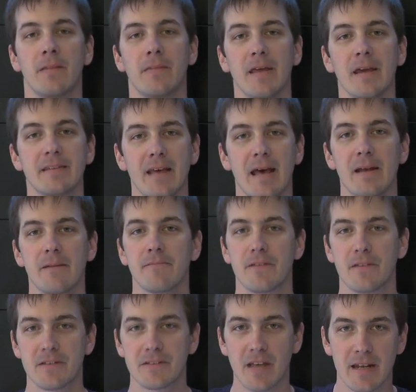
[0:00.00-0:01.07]
Thanks, Adam,
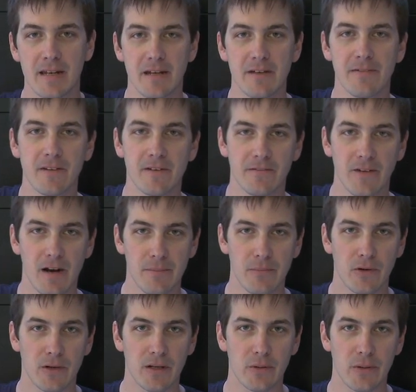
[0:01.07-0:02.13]
for this idea for the Friday
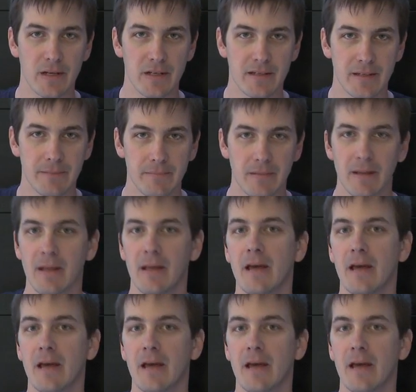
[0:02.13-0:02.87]
morning quick tip.